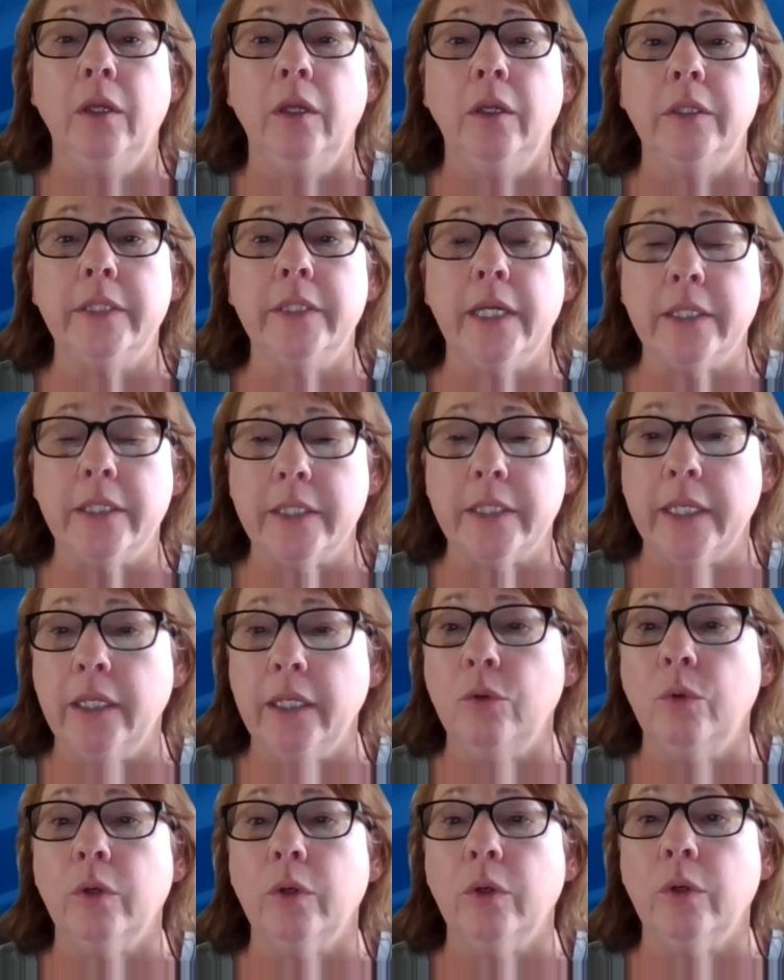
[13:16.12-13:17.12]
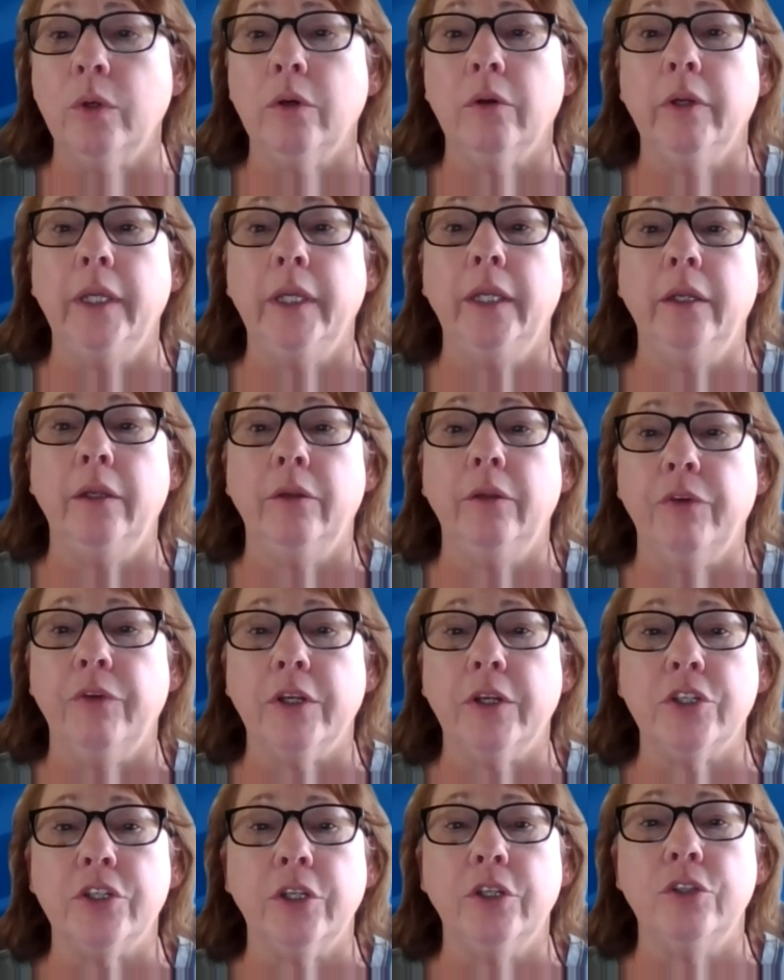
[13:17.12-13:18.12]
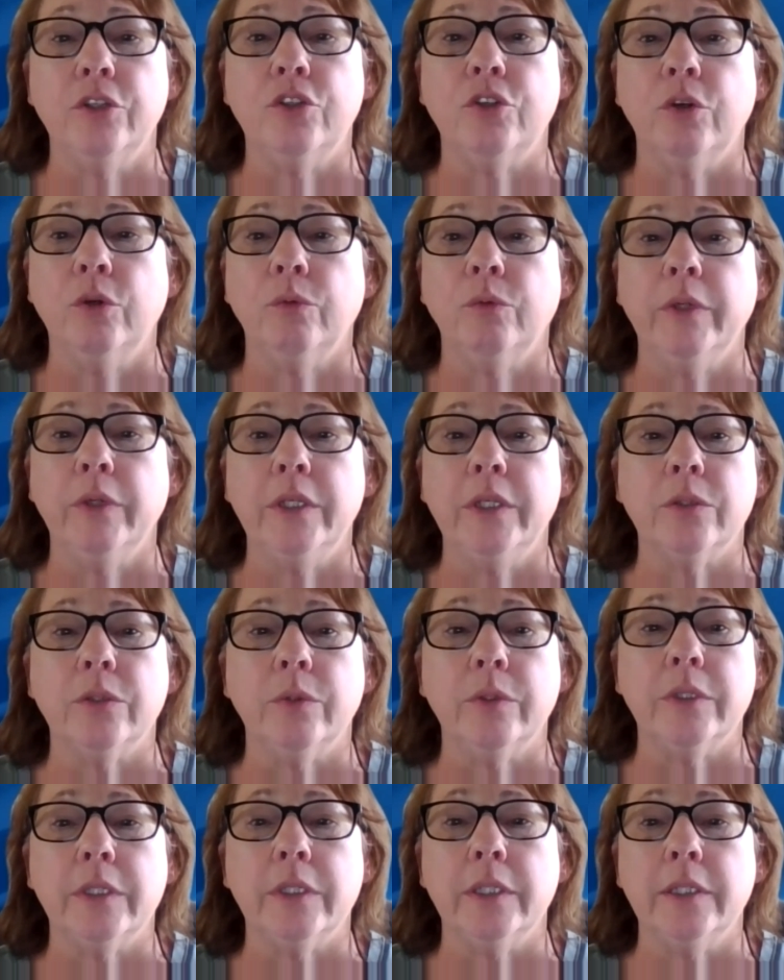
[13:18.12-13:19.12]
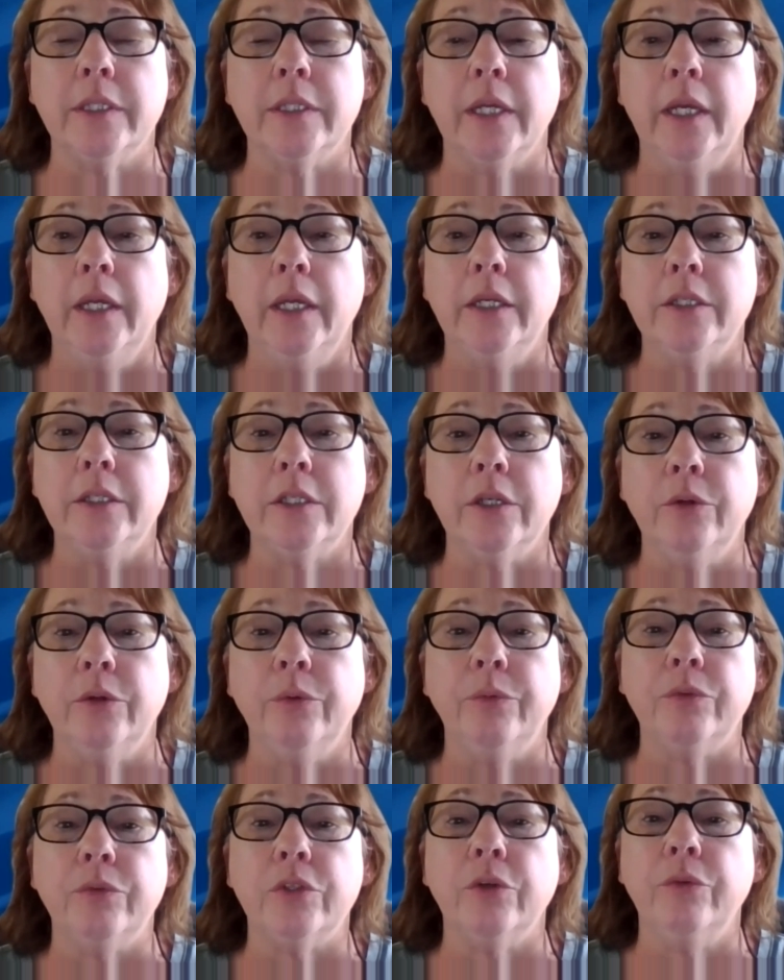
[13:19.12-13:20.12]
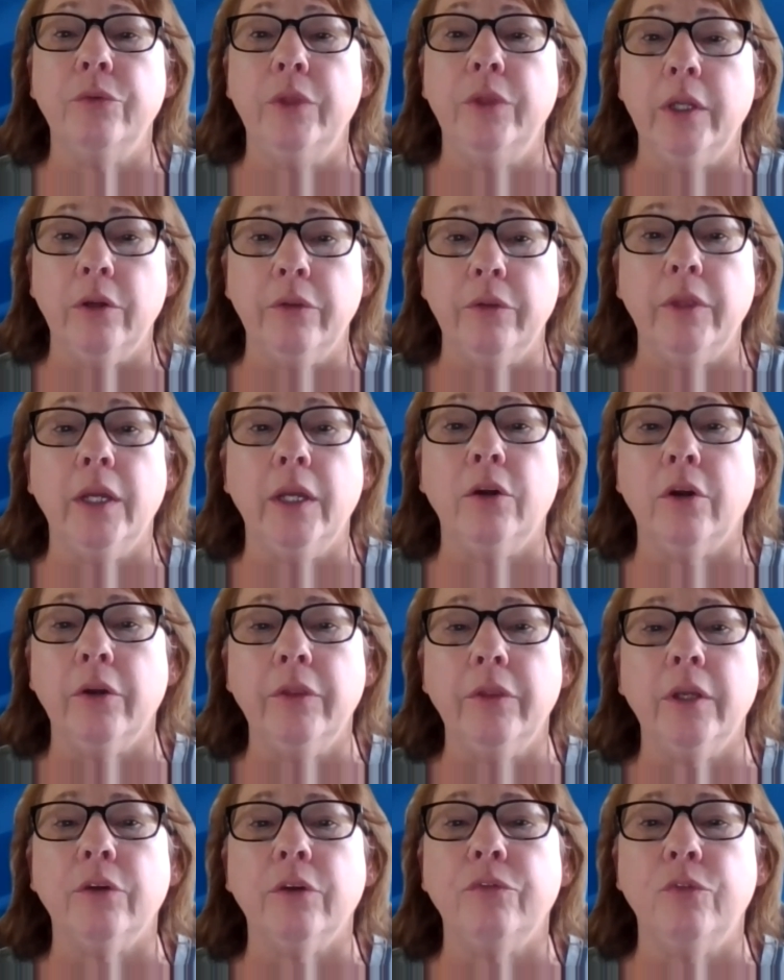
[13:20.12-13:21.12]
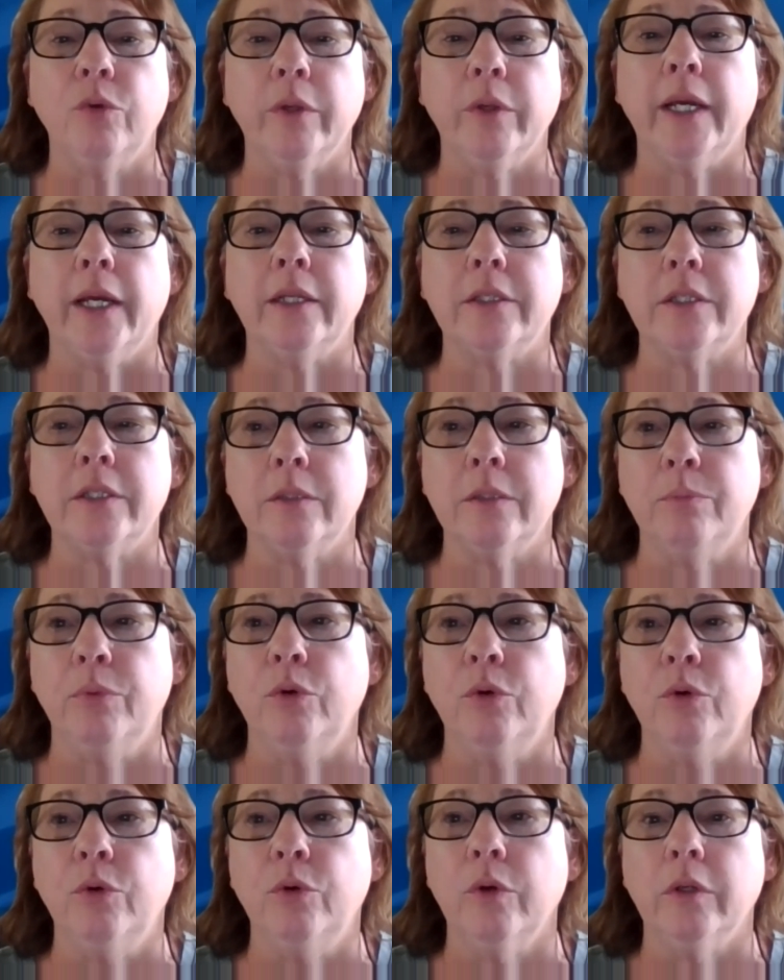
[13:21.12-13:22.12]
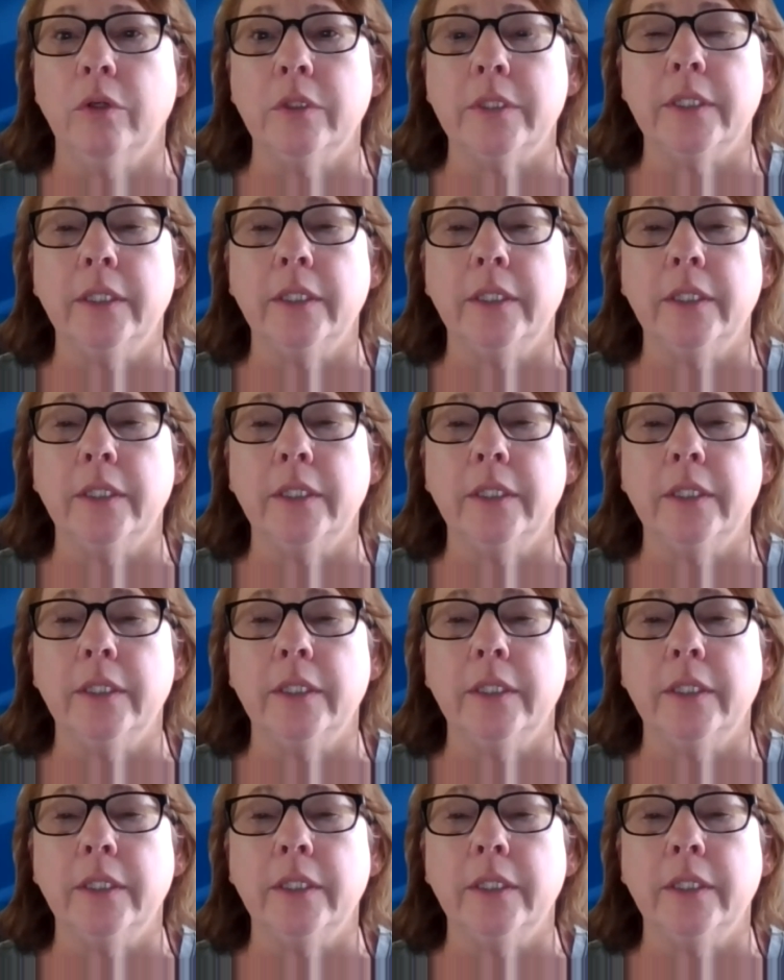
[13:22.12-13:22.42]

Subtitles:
test kit ordering, infection control resources. So they are there for that support.